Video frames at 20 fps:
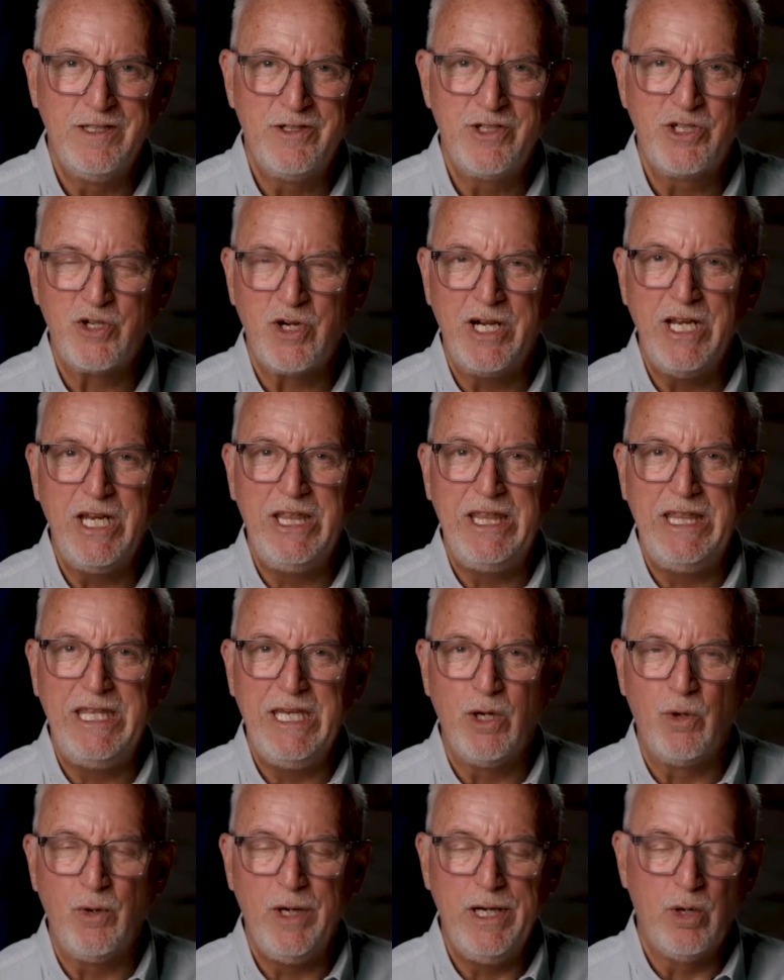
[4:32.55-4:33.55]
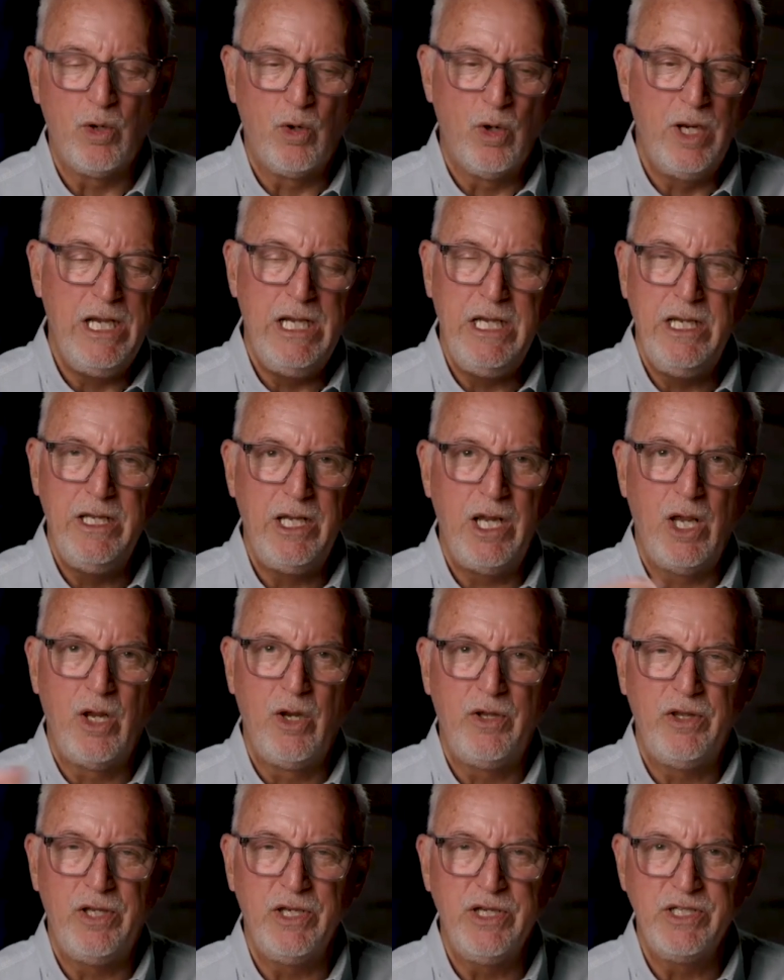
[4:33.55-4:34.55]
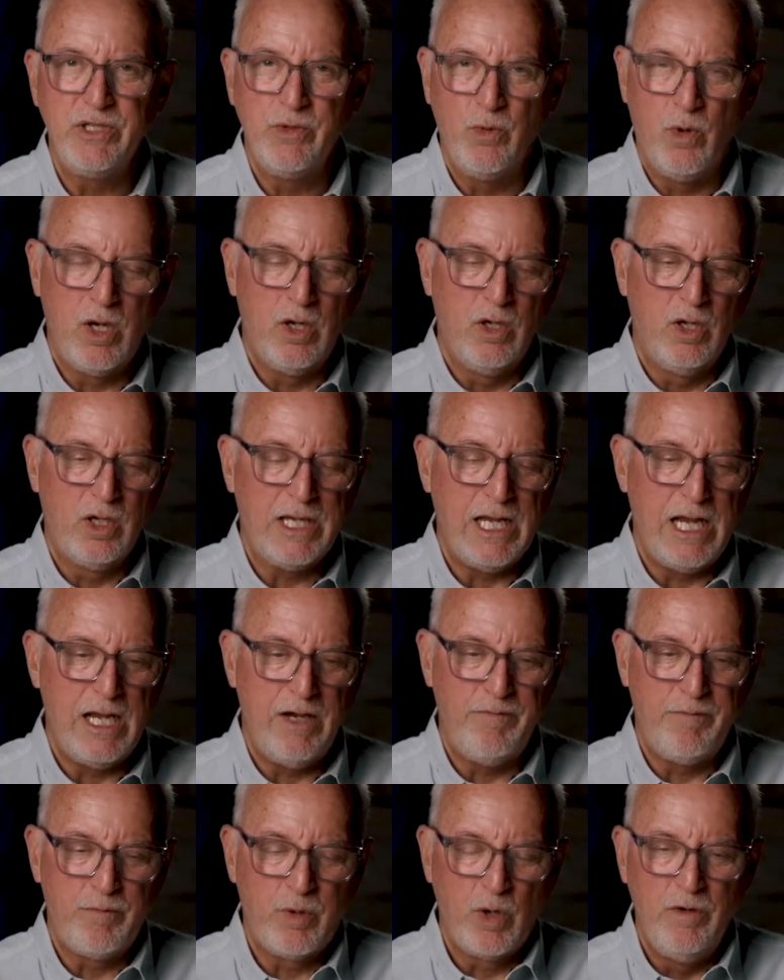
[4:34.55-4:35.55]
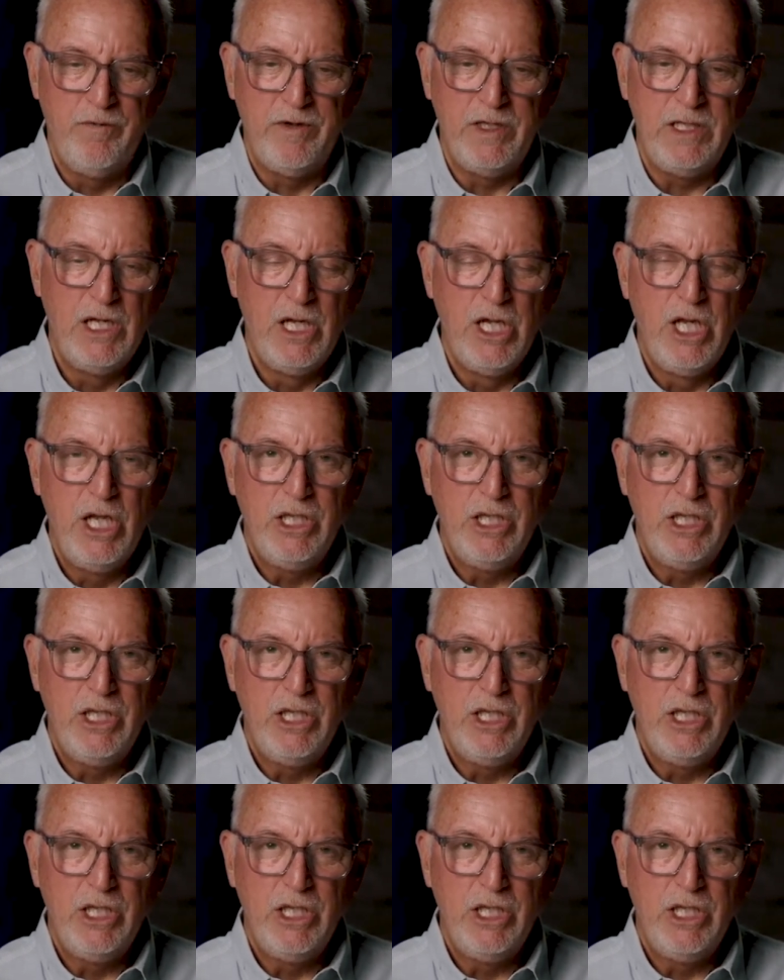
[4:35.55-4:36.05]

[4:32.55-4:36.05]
string theory, or any of the other things you want to look at have proven